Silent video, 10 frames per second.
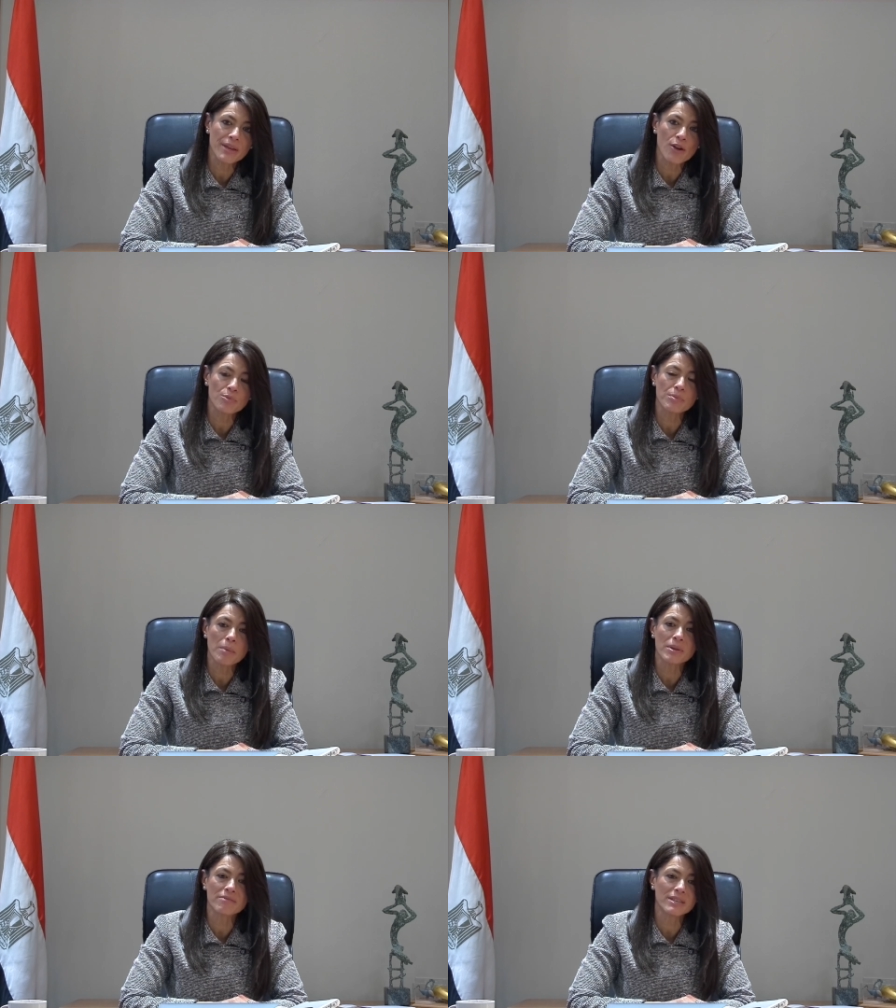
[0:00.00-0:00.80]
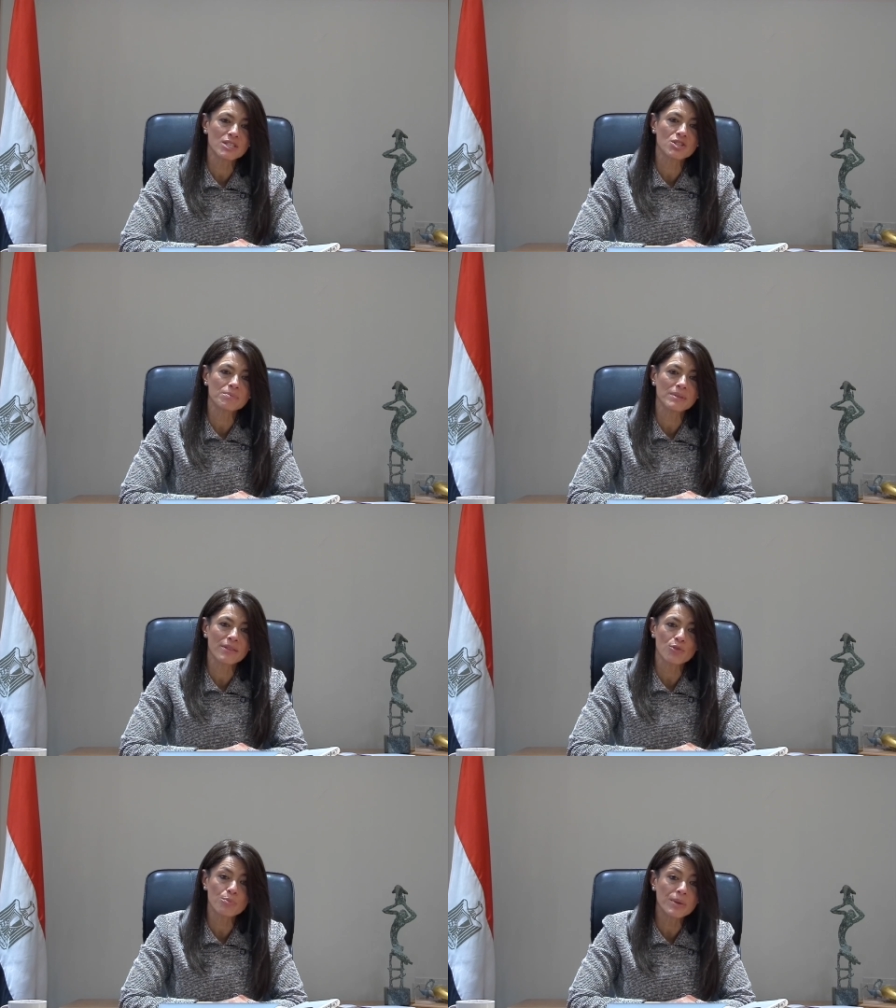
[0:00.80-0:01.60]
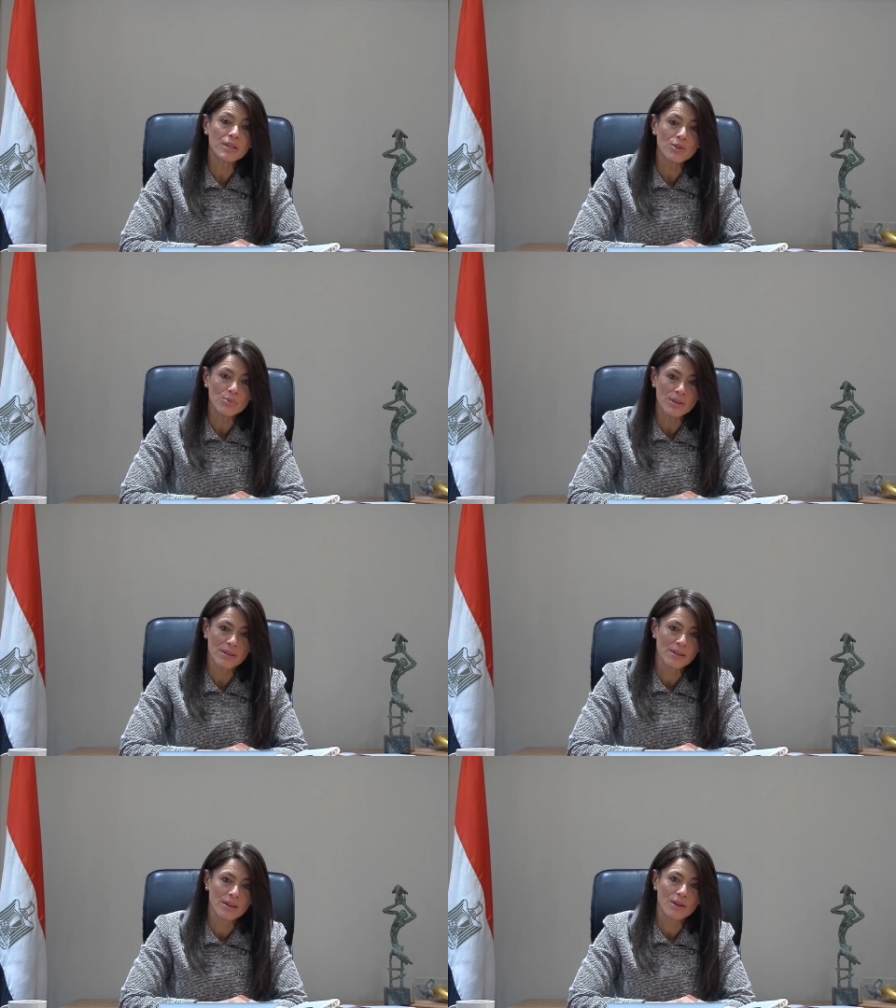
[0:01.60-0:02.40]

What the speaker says: the Arab Republic of Egypt and the European Union,